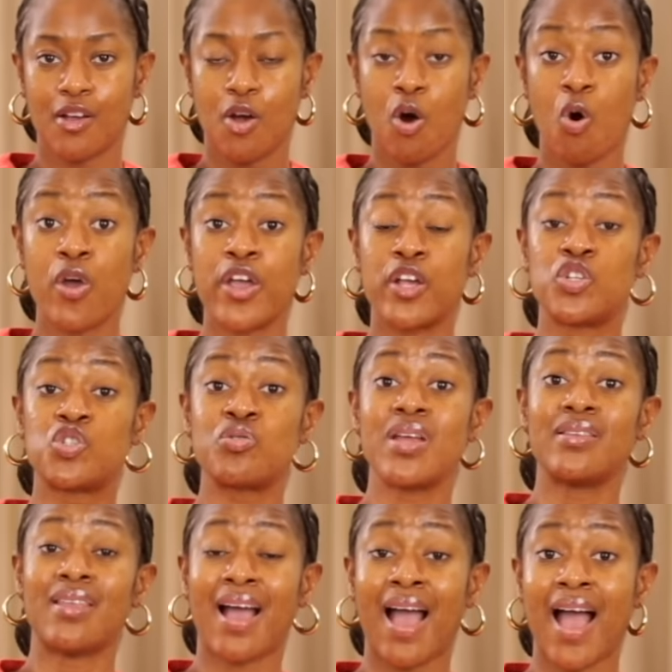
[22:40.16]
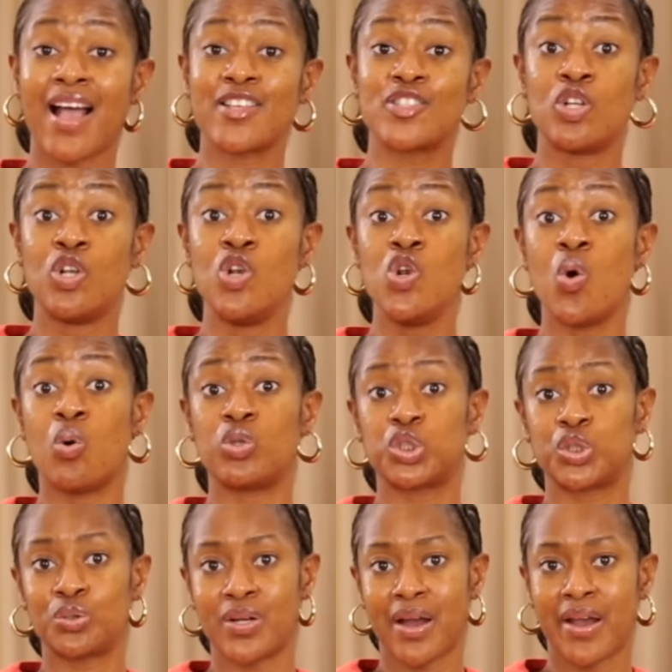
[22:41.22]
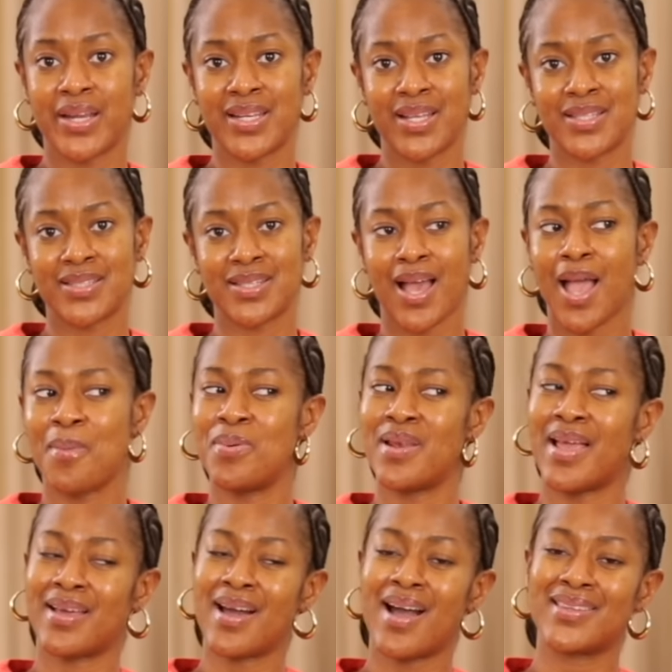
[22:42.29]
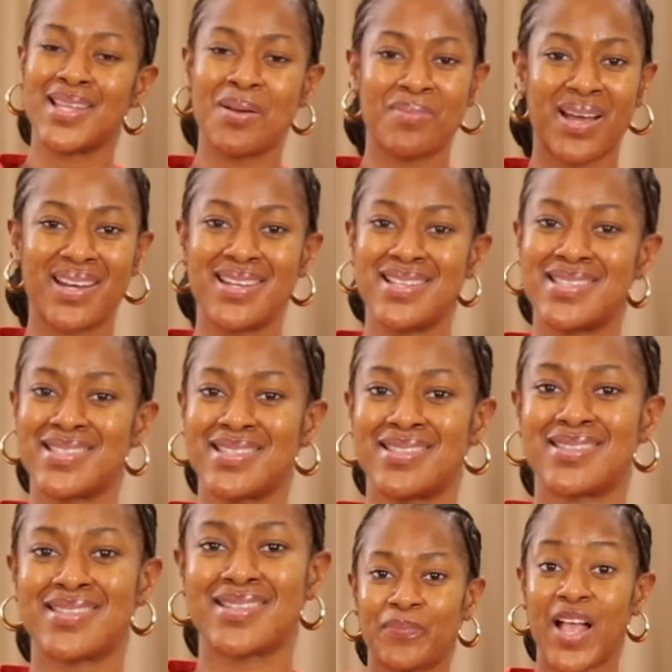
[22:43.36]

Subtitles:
Or a drink that has low sugar in it. I'd be like, that man listened.